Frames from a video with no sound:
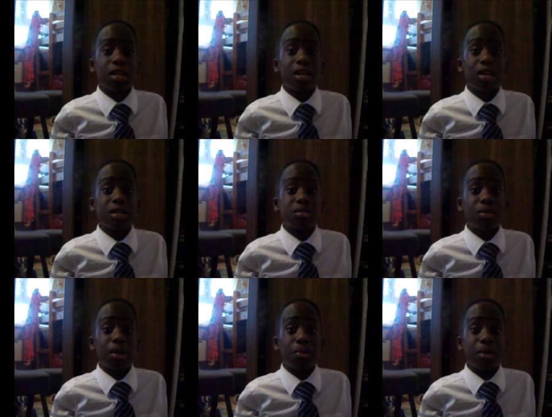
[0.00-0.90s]
it is
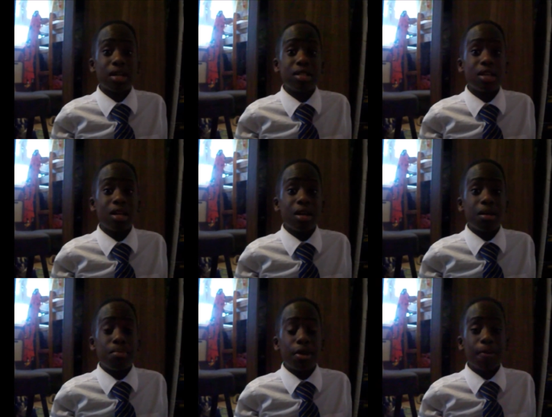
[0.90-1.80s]
quite weird.
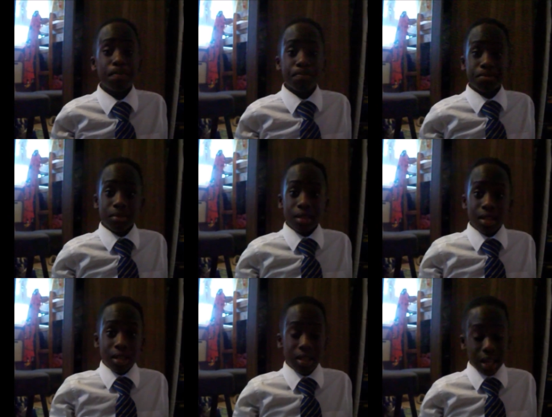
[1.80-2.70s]
But
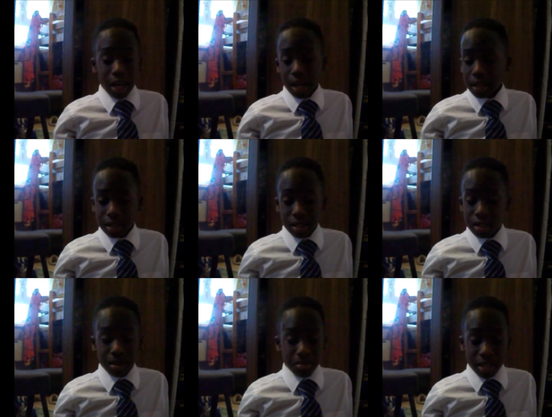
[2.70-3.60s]
yeah, this
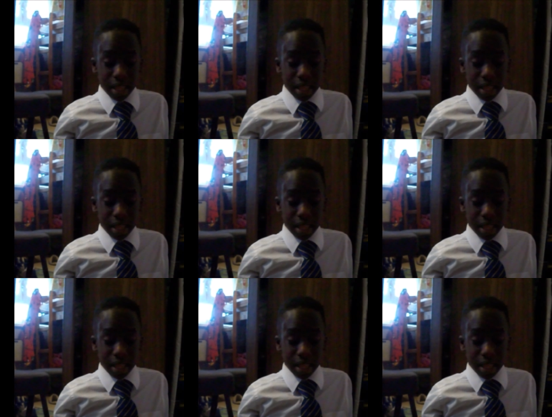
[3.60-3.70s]
is something